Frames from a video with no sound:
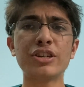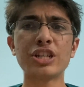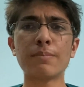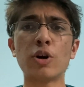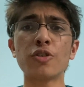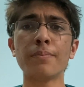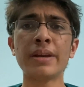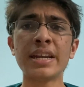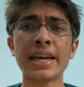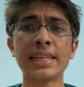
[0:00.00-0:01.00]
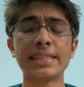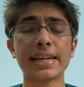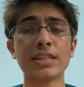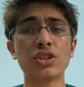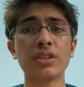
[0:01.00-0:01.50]
about mid 9
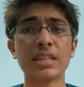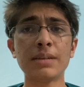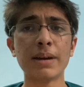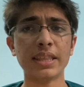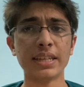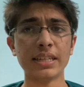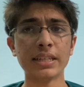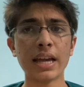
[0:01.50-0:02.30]
seconds on 3x3